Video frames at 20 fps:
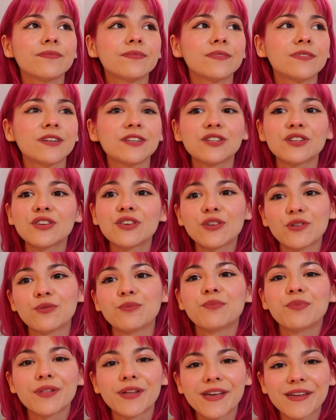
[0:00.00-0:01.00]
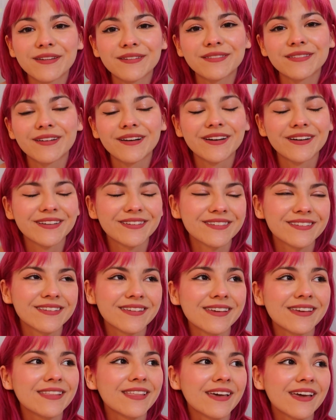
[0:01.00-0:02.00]
such a cute place,
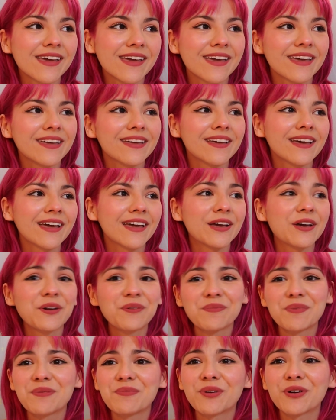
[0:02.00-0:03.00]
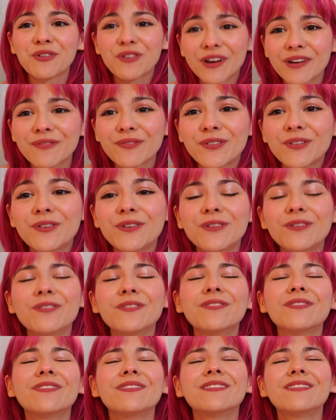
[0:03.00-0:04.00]
honestly. Like, I couldn't be more grateful
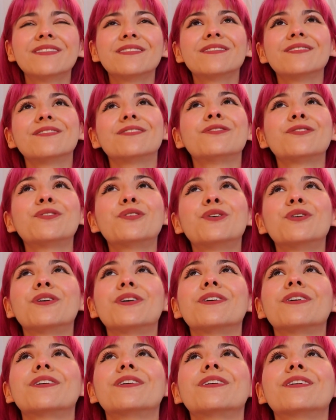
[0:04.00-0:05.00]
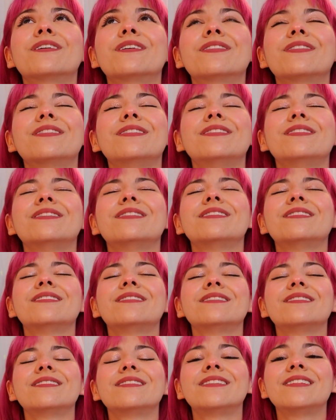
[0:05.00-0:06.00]
for
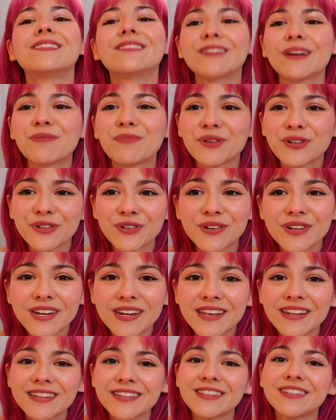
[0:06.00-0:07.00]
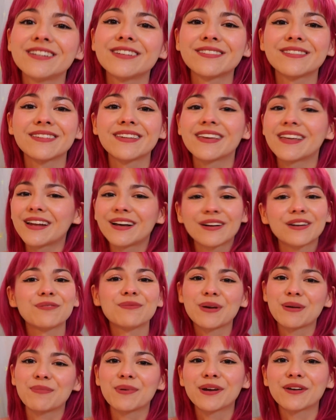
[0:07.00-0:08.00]
this opportunity to just get out of
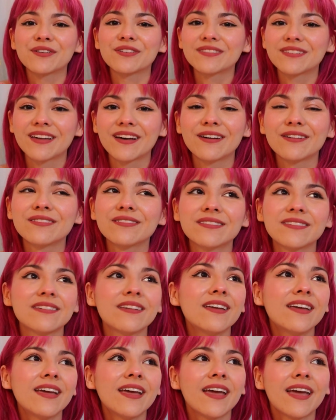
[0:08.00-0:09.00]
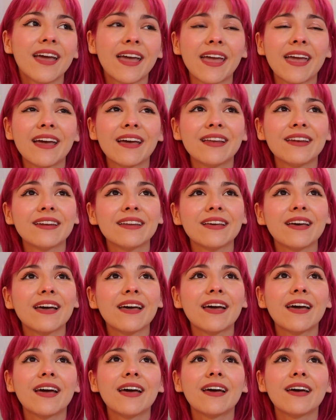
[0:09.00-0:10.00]
my parents' house and
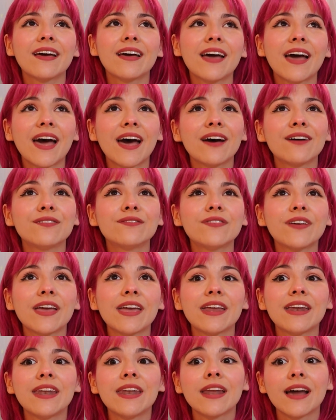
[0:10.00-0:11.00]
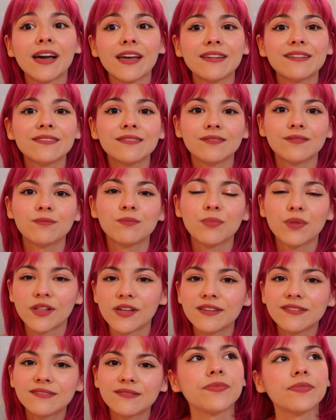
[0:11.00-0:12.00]
have a nice
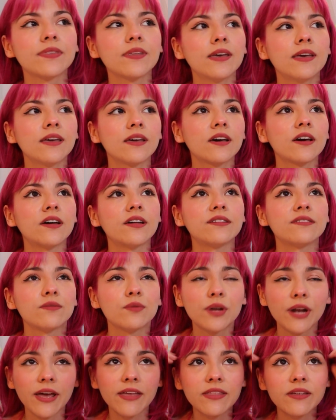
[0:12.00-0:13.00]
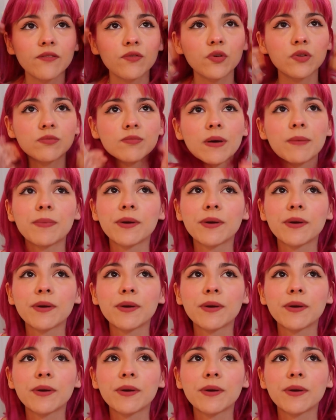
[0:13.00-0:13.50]
place. Because when I lived with my